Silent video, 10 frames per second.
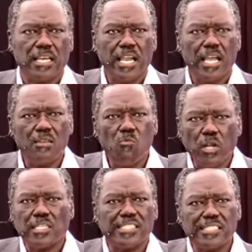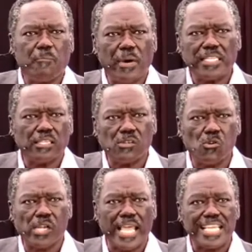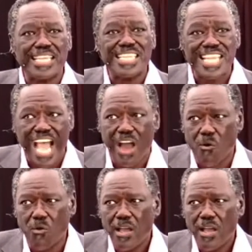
And what does your budget look like now?